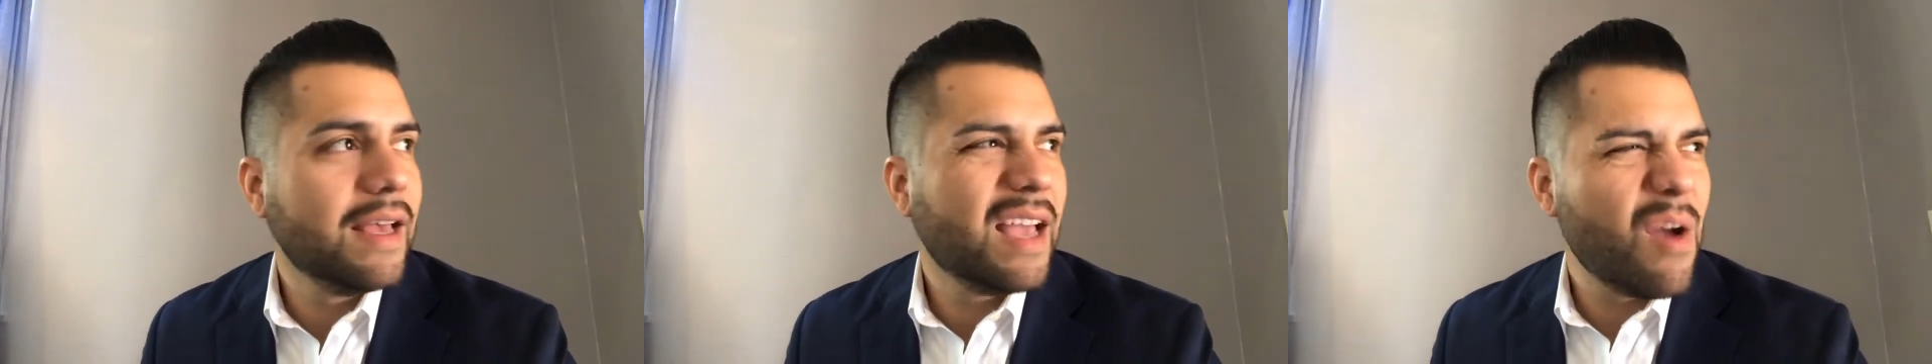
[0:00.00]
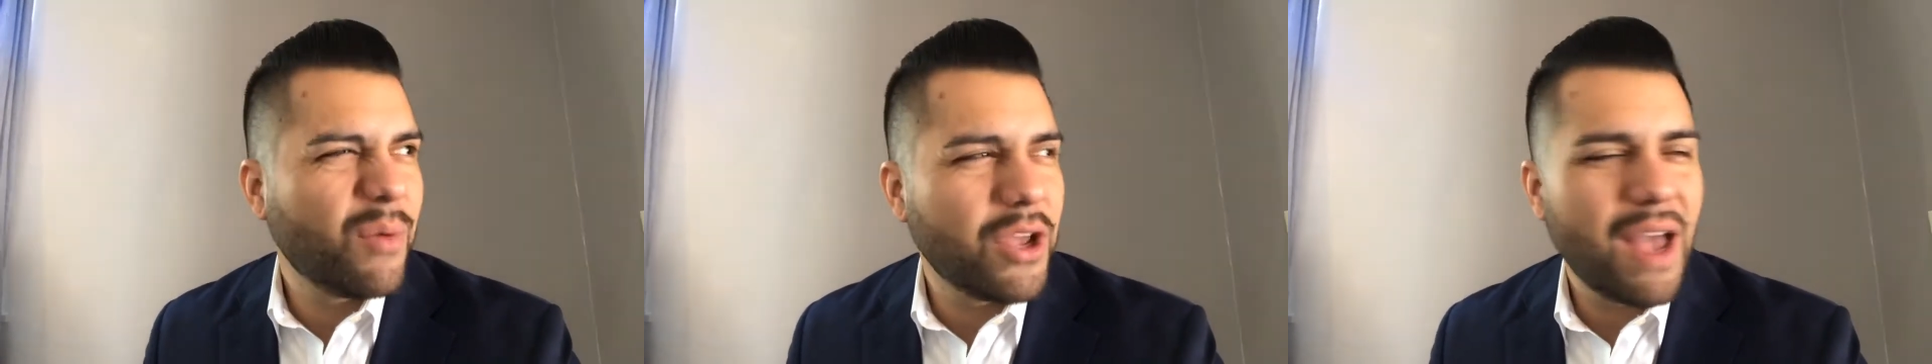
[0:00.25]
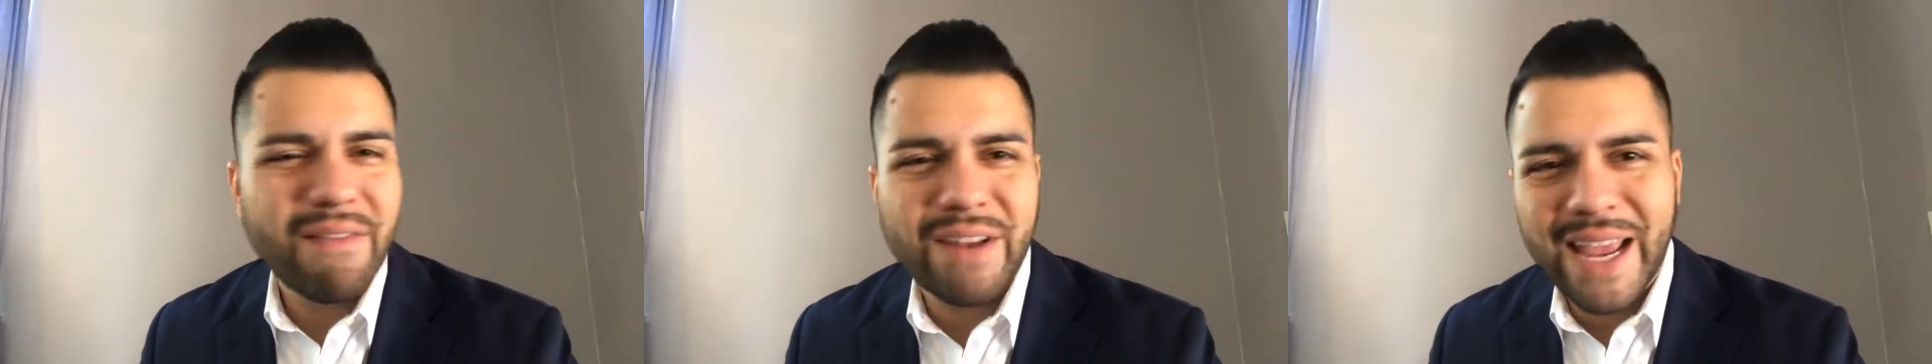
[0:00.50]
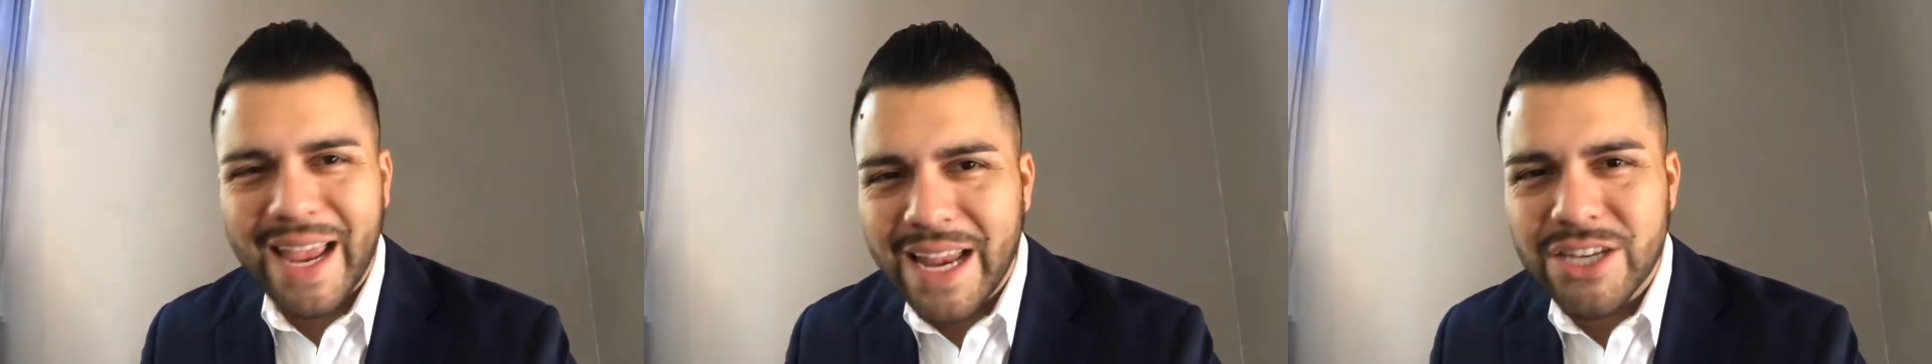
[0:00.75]
And when you have an
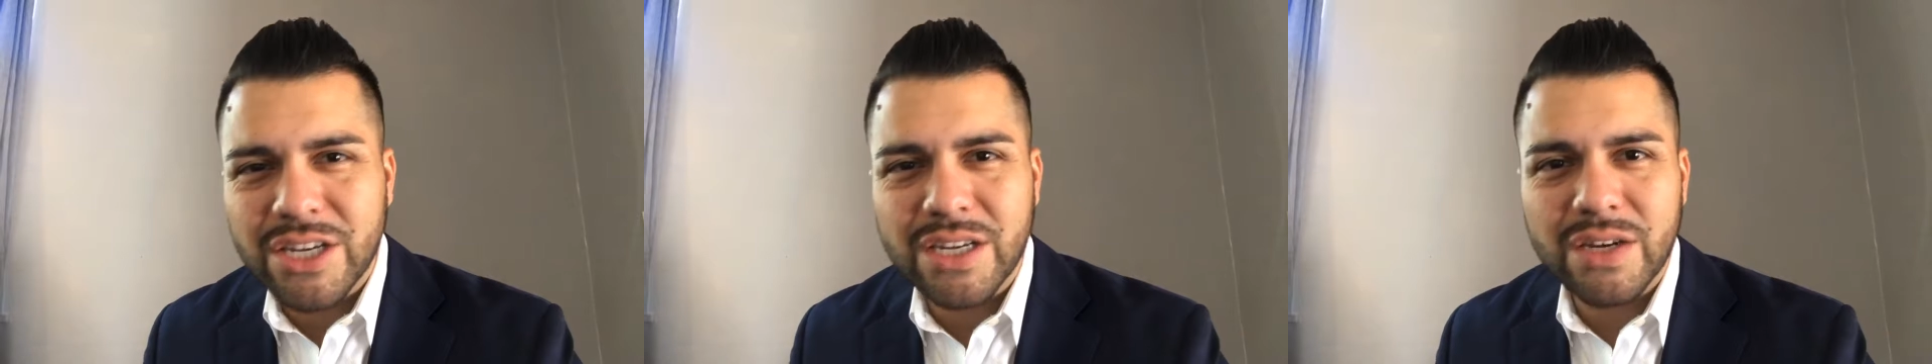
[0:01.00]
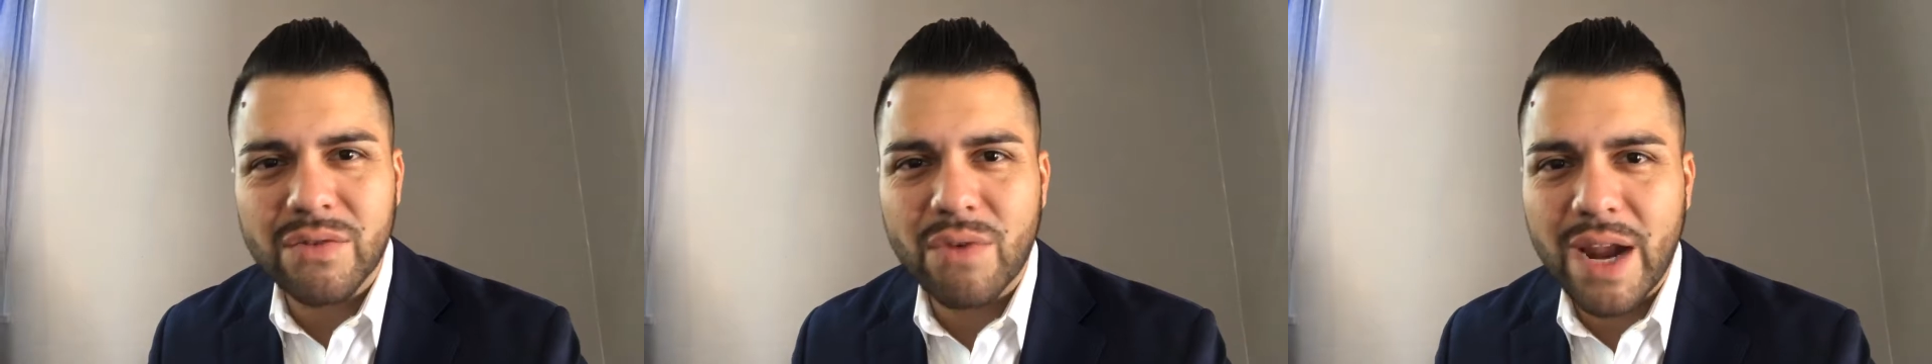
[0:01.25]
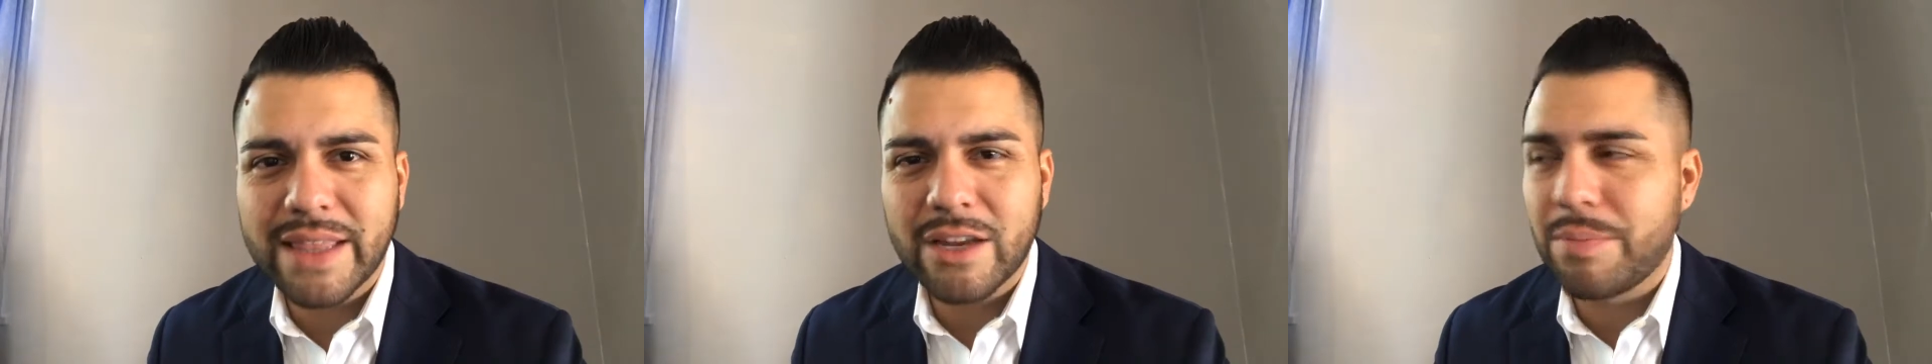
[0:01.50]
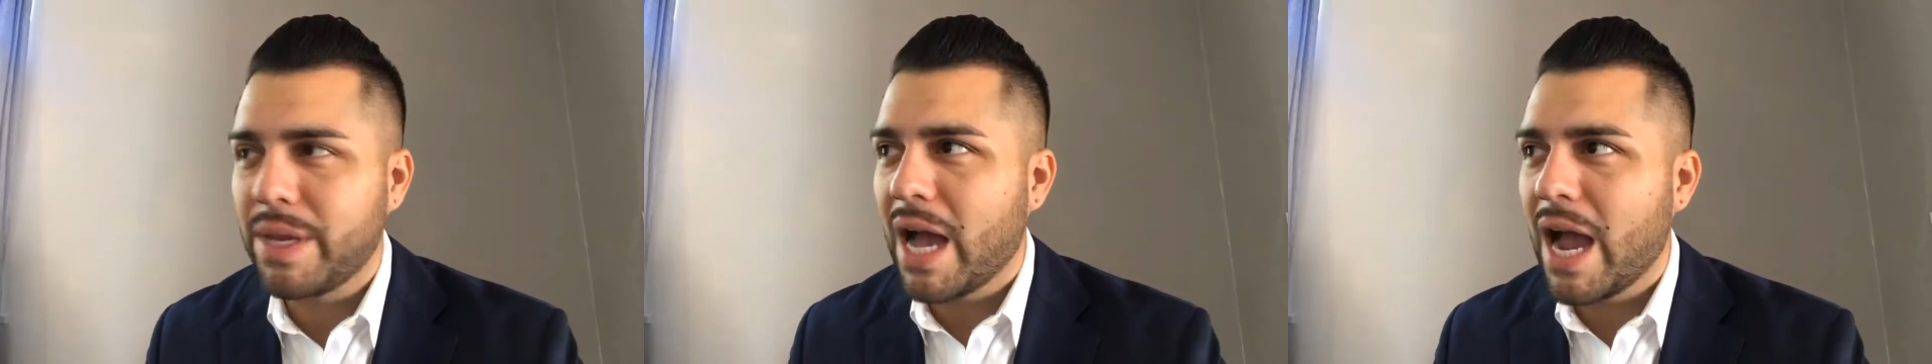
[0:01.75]
agent right there
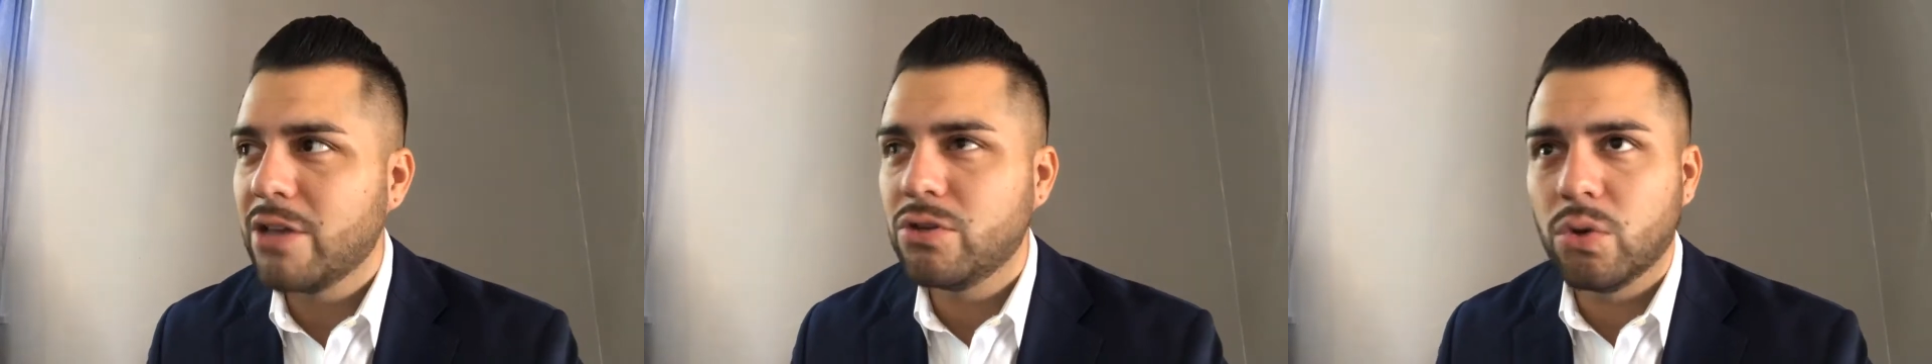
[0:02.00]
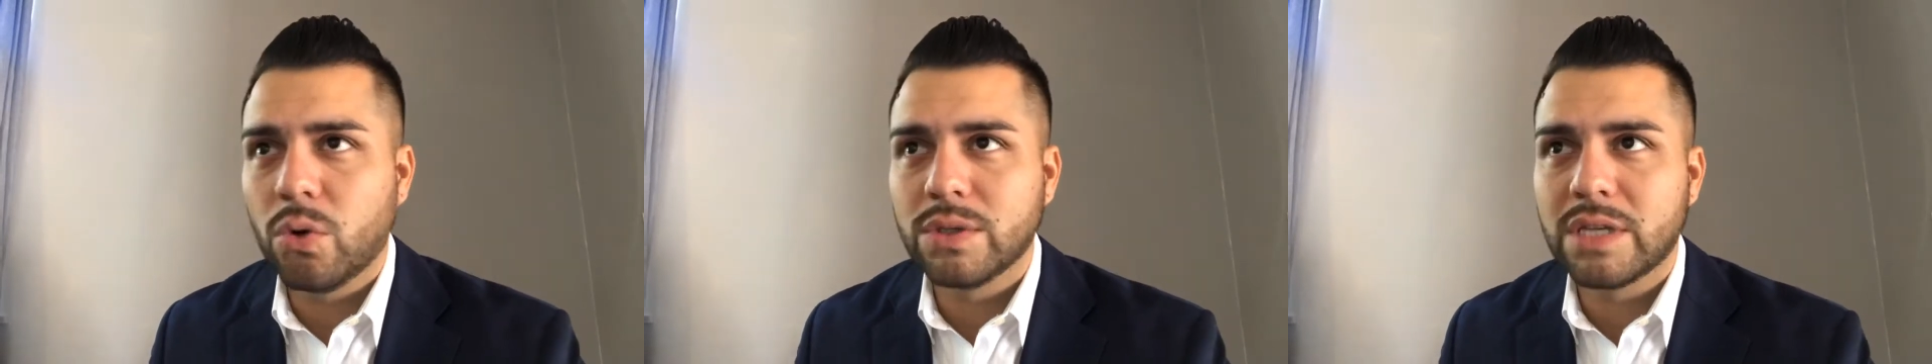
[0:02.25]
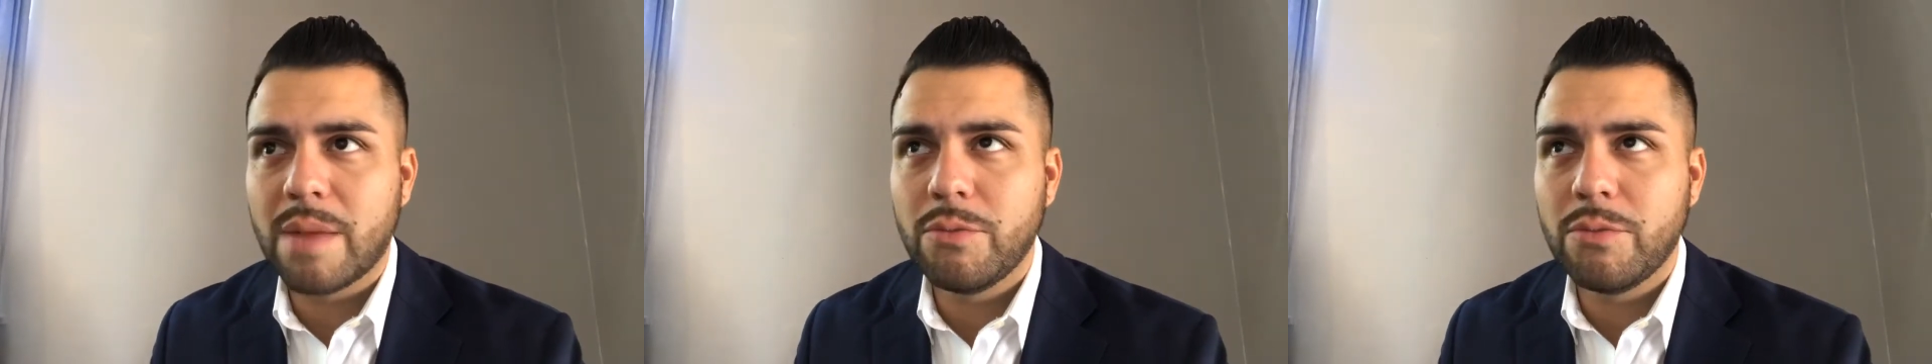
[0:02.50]
behind you the whole time,